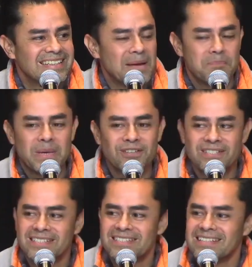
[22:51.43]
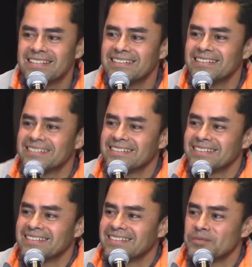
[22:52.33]
that pierces it,
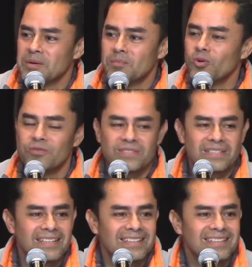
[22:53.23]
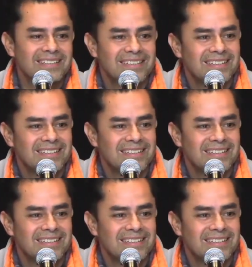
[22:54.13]
removes it.